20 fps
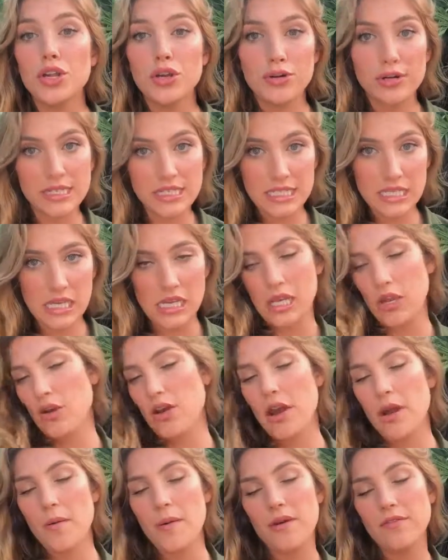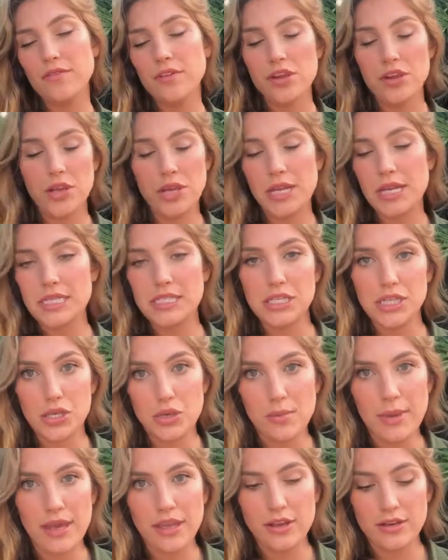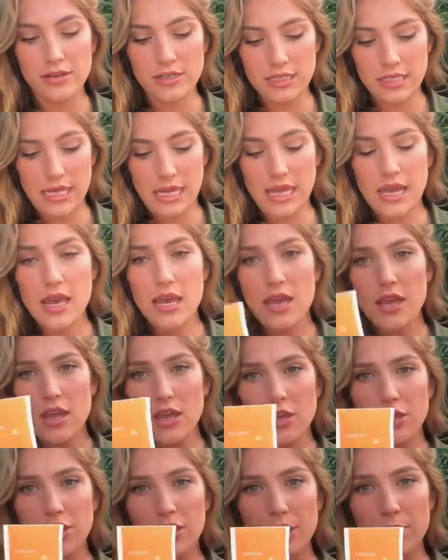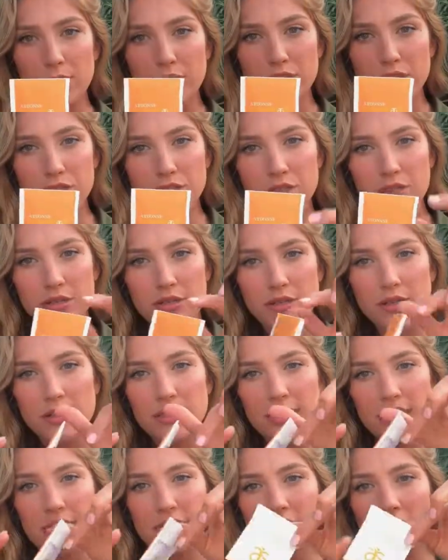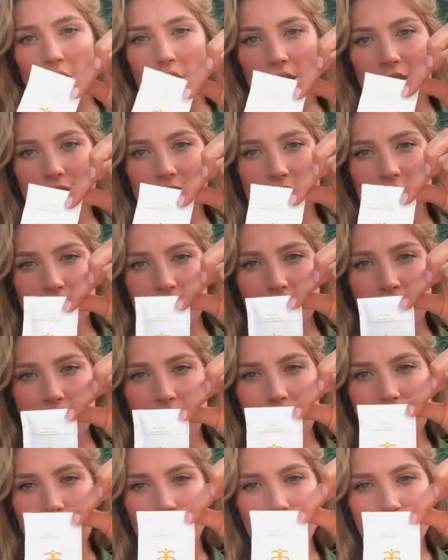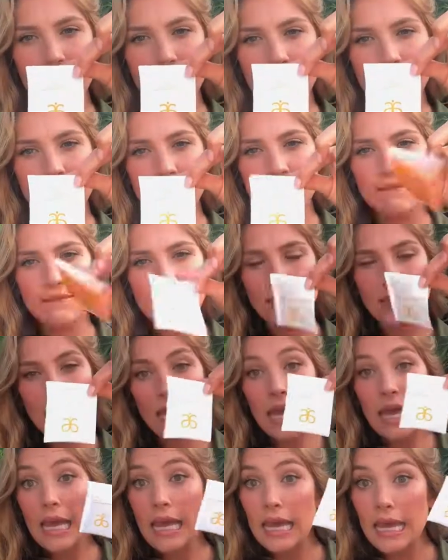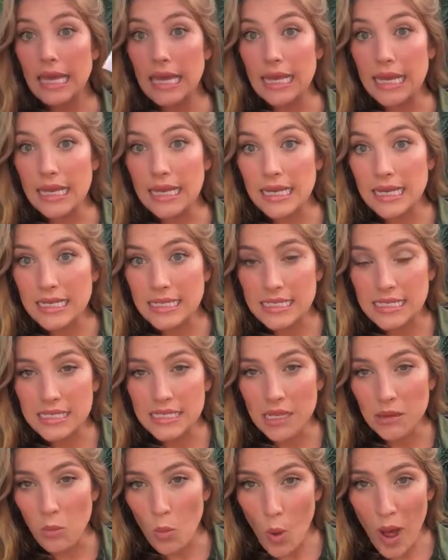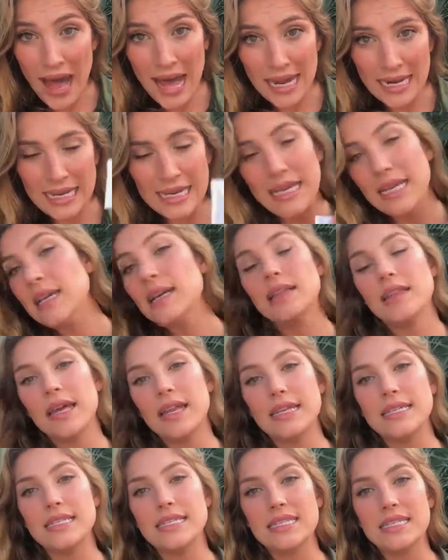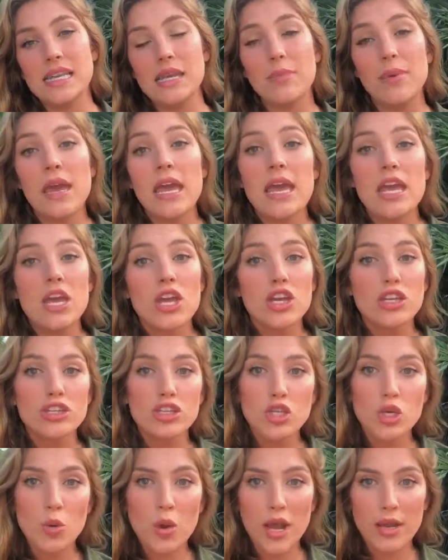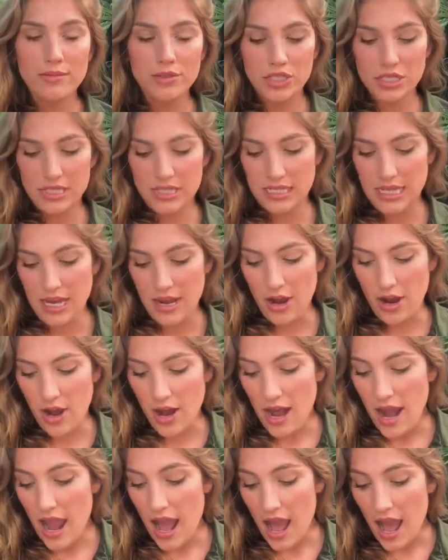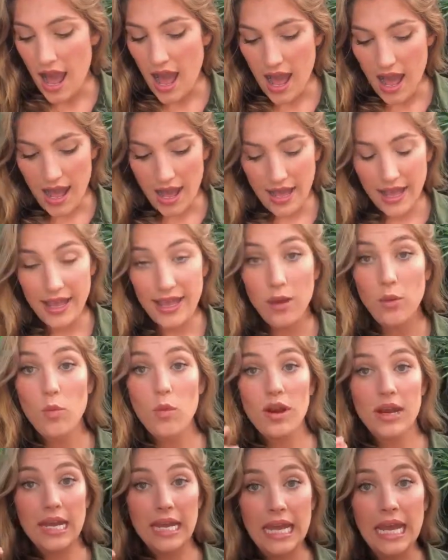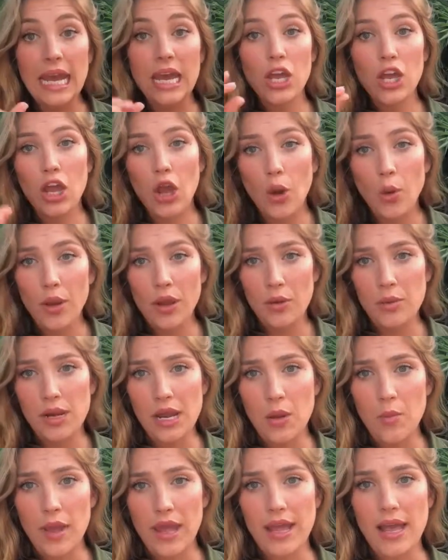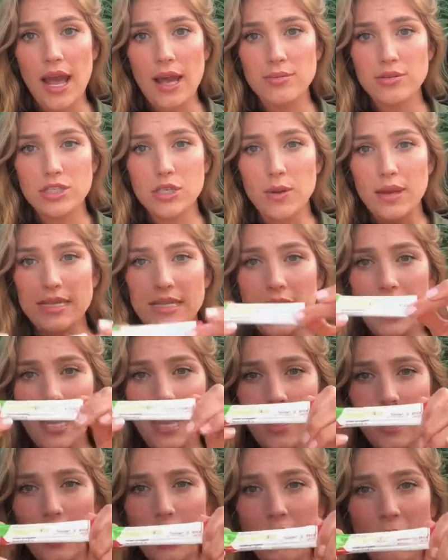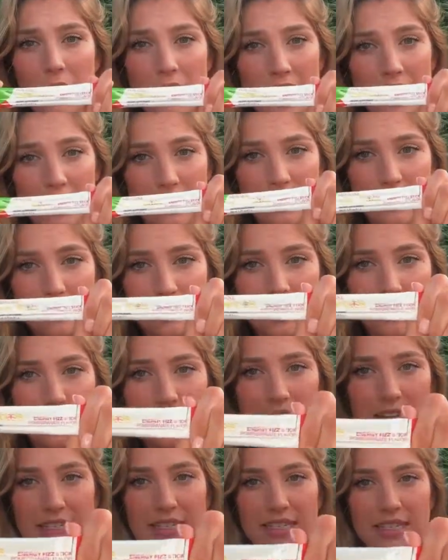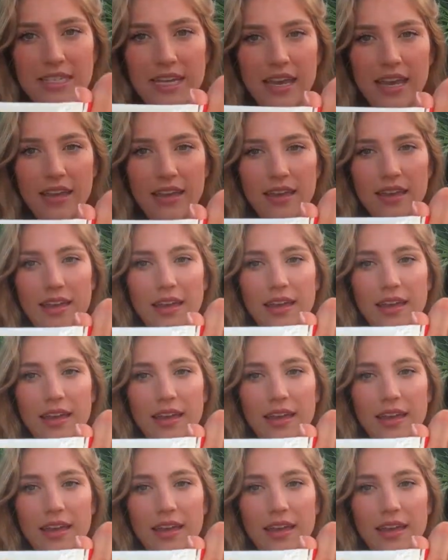your tea, or however it is that you make your tea. You're gonna put your little detox tea into some water, let it steep. Two options here. I wanna get going when I wake up, so I take my Energy Fizz stick.